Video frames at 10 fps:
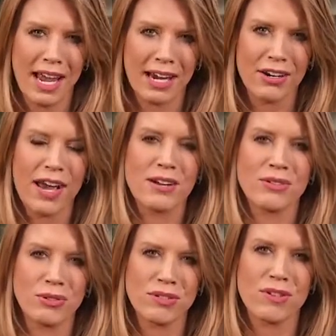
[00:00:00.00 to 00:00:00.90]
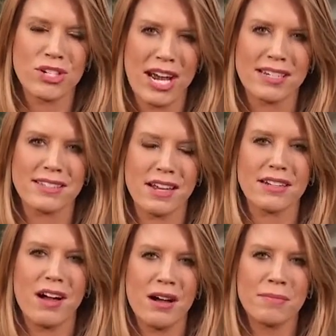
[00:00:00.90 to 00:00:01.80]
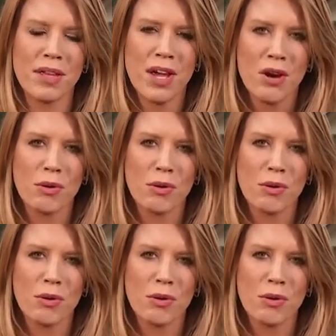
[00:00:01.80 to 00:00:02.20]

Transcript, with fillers: air and on news4jax.com.